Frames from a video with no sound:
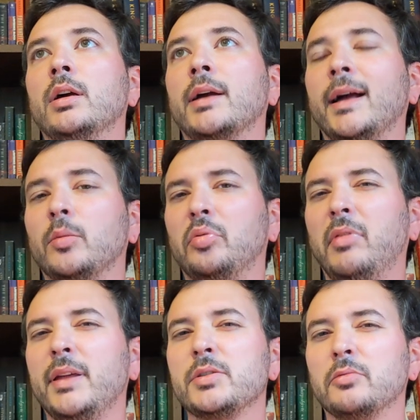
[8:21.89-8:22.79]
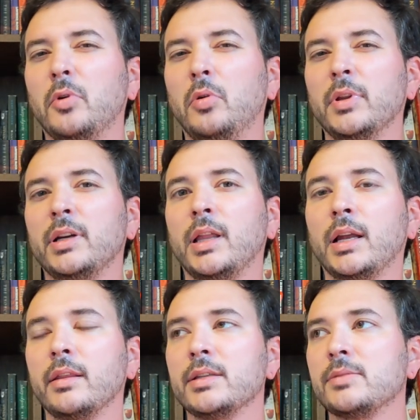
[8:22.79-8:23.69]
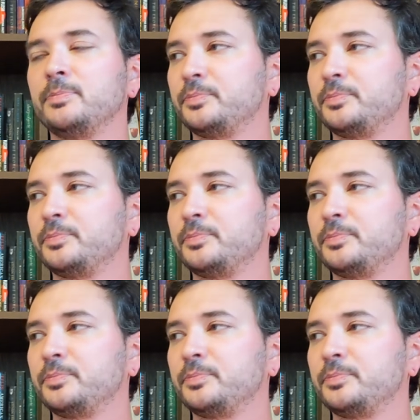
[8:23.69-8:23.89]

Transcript: kind of plays a role in a lot of this.